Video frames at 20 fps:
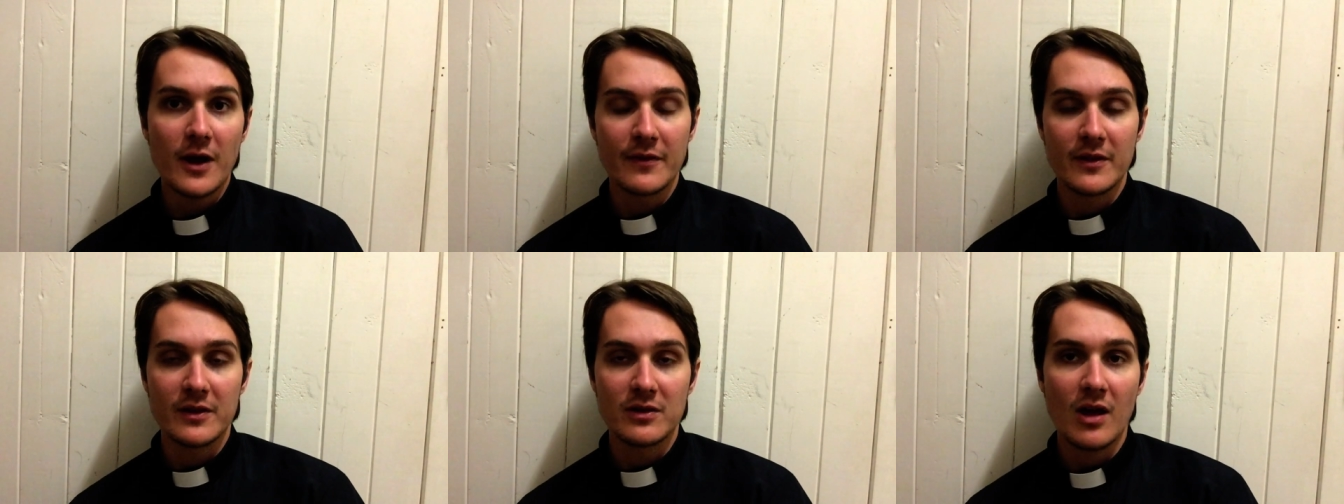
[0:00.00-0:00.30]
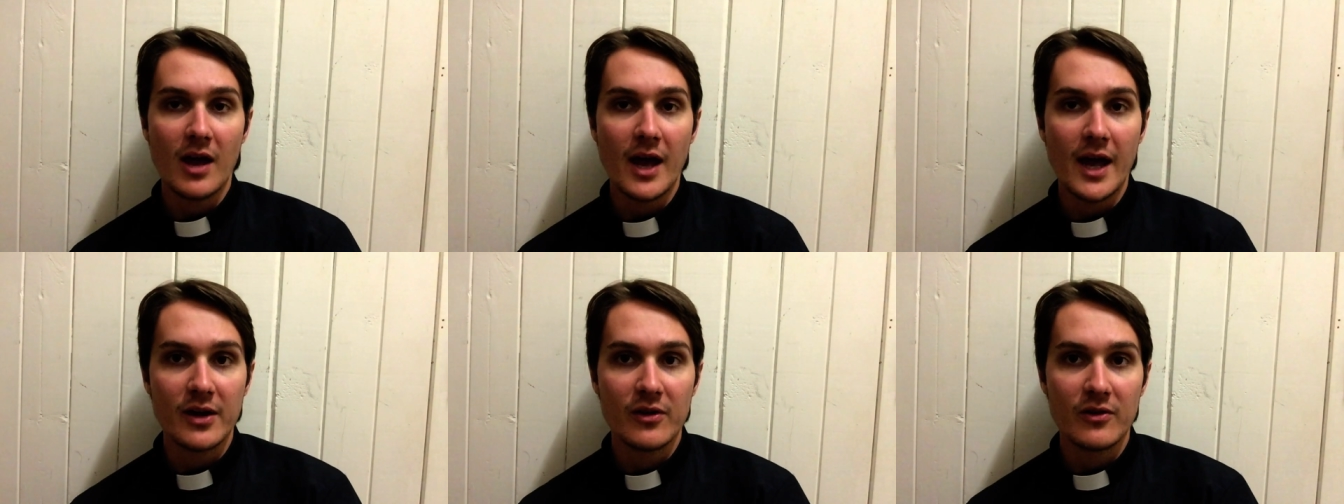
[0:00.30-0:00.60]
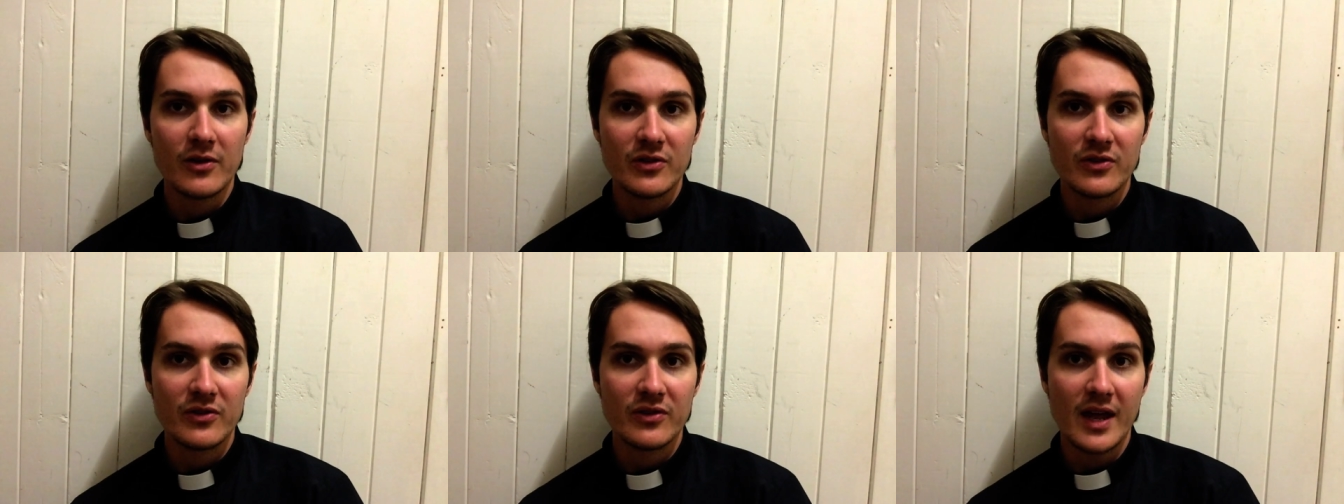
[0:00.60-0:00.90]
the
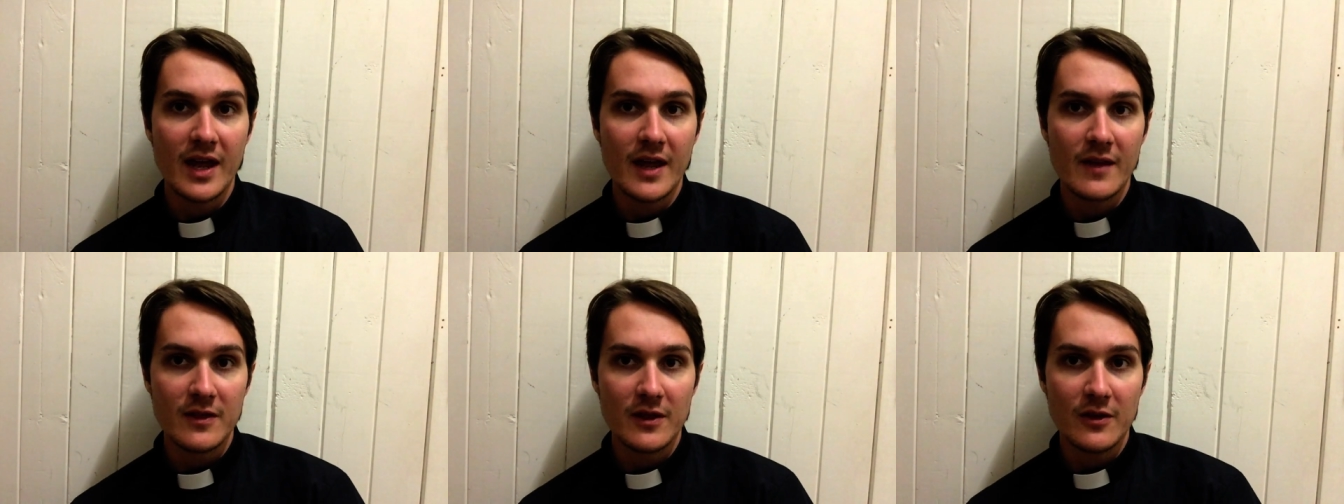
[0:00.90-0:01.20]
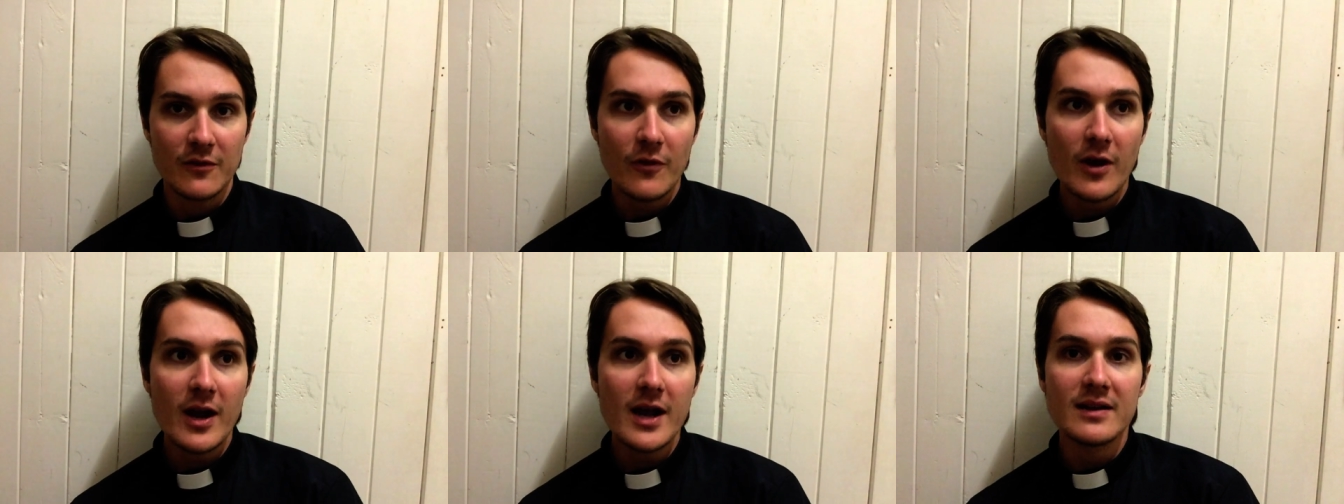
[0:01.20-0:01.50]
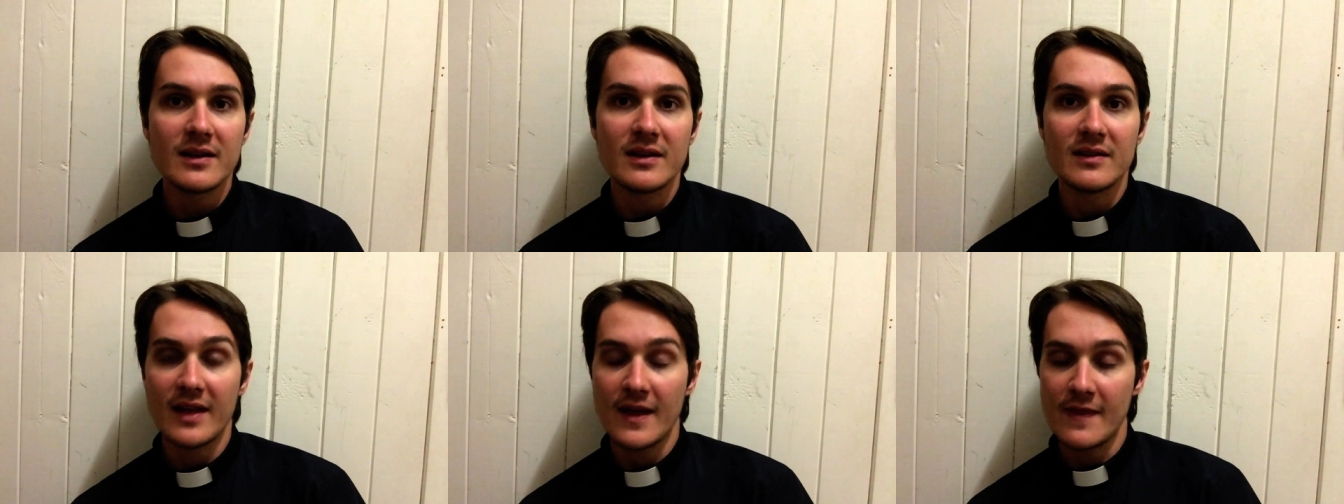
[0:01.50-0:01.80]
Tigris and the
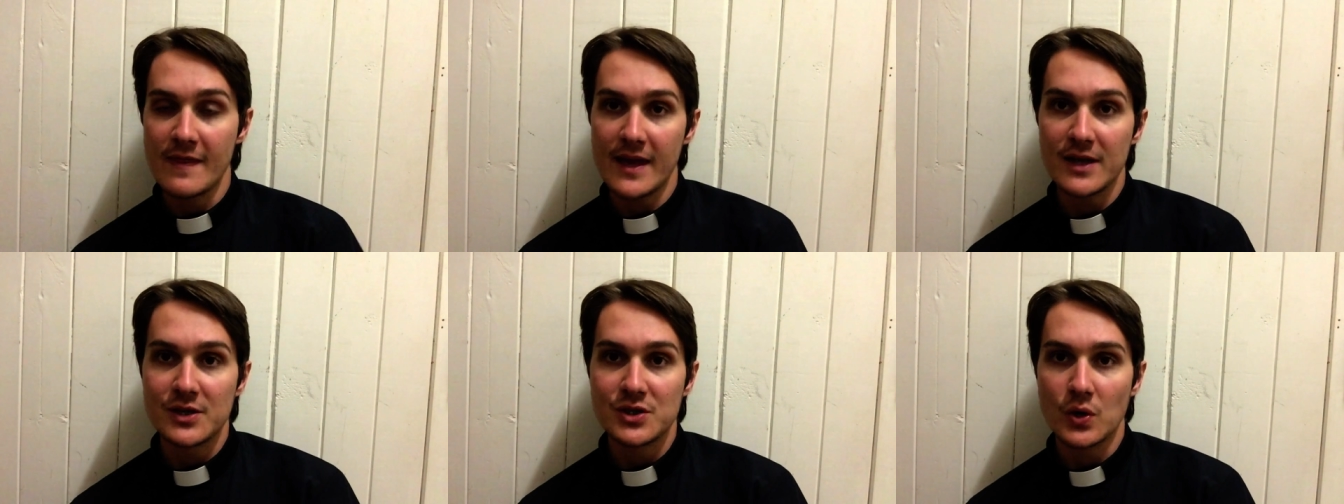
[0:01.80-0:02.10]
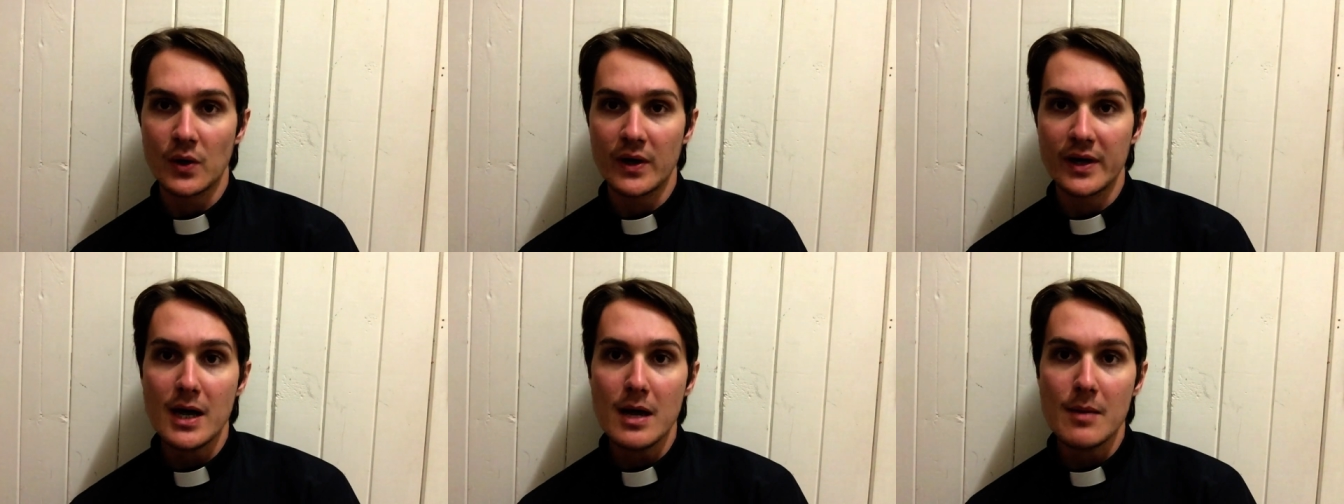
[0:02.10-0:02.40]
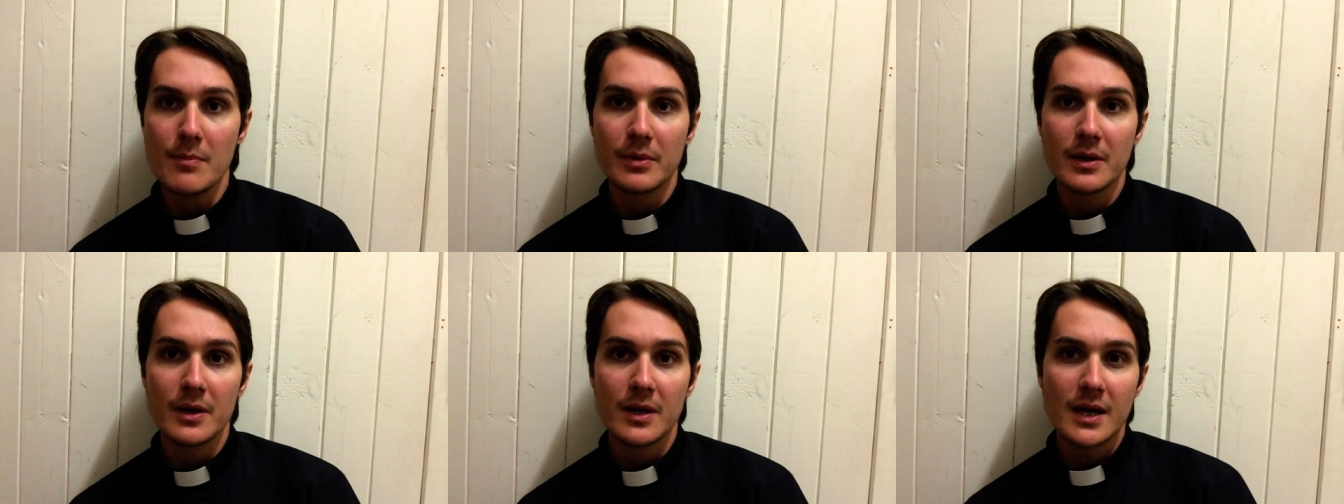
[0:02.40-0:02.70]
Euphrates, and they join
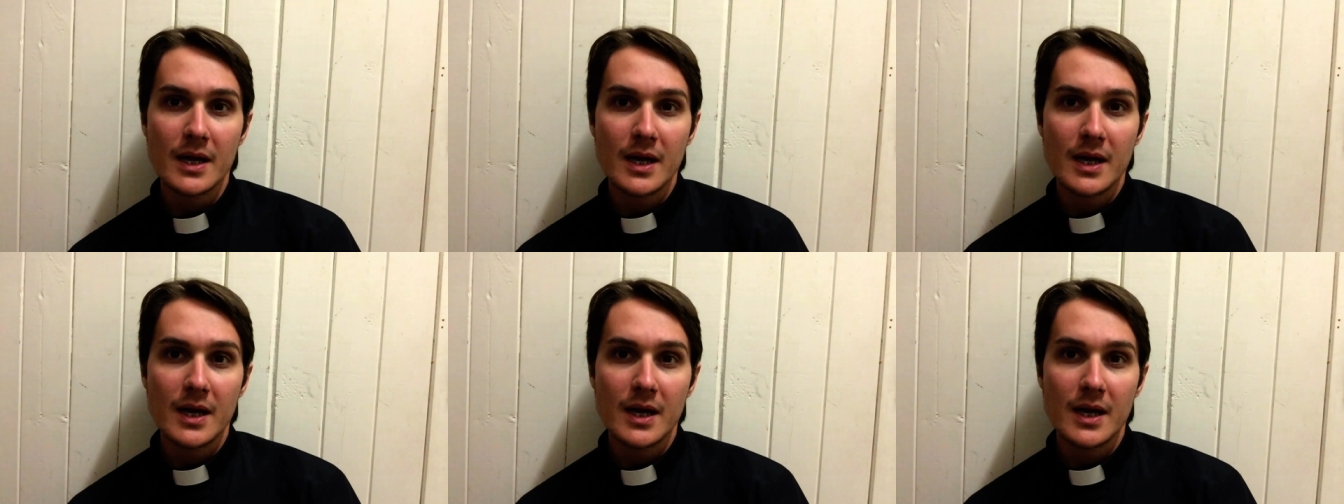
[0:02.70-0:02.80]
up.